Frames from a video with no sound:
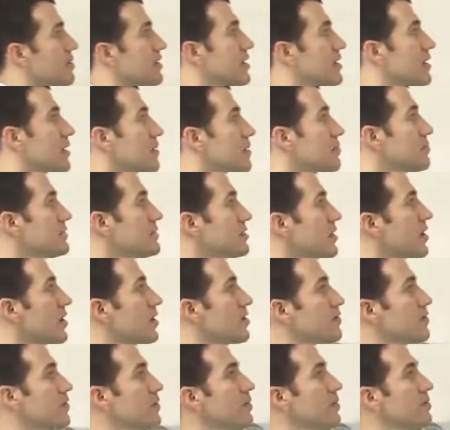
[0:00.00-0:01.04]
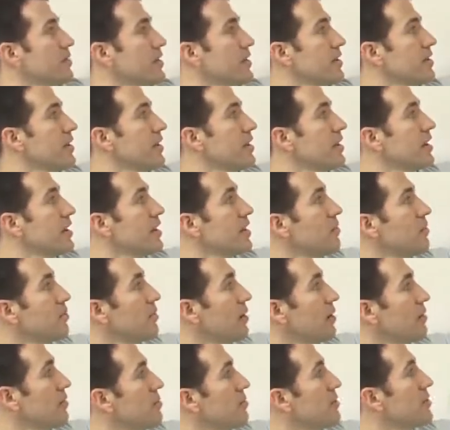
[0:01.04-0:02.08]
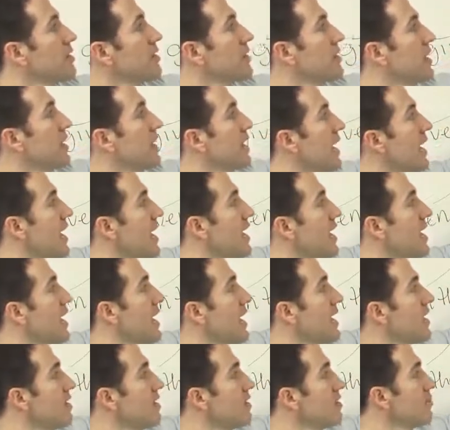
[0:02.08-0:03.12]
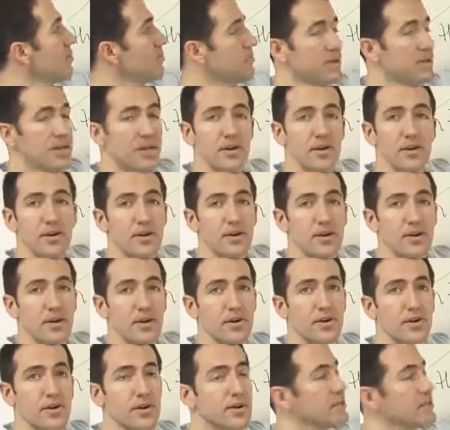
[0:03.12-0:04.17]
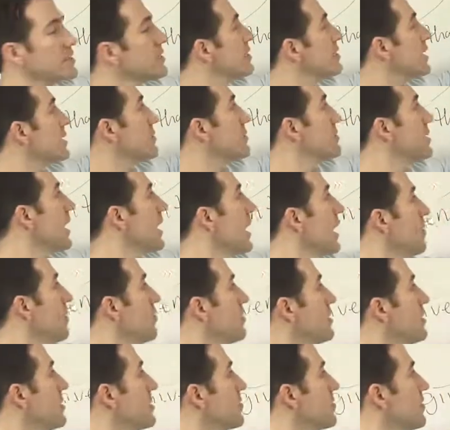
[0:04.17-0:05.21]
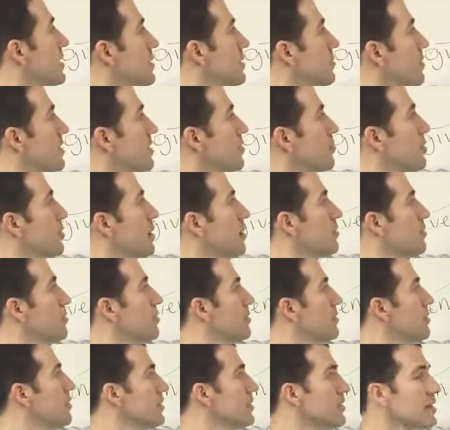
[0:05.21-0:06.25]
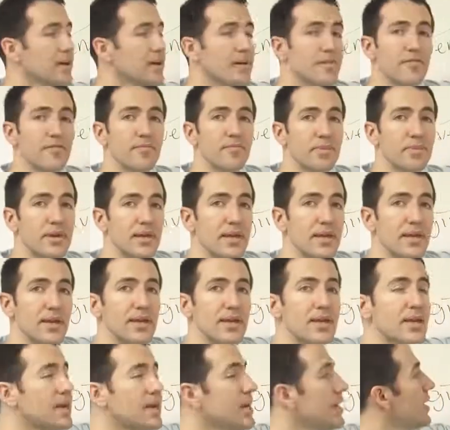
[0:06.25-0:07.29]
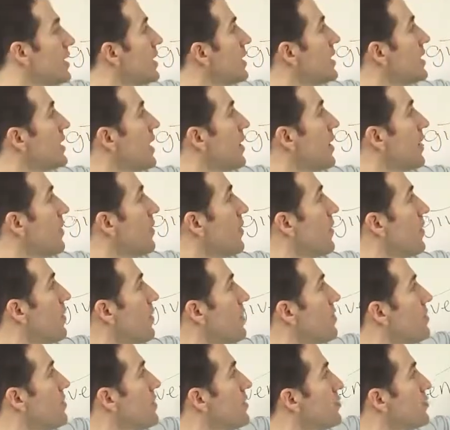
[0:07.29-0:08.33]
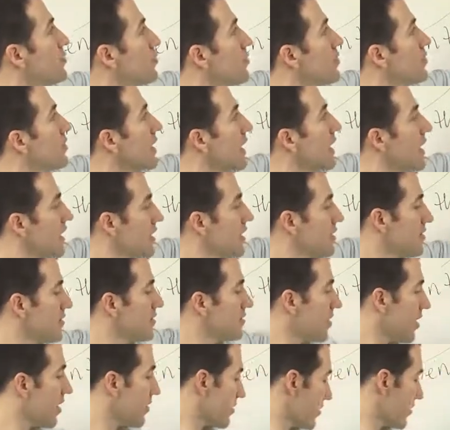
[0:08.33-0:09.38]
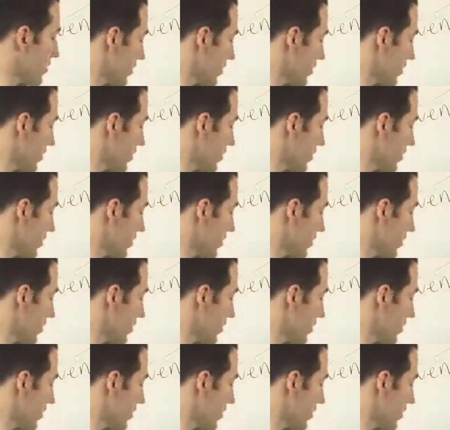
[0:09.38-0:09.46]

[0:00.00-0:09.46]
becomes our formula. The probability that A and B occur at the same time divided by the probability of B. Now, this word "and" is often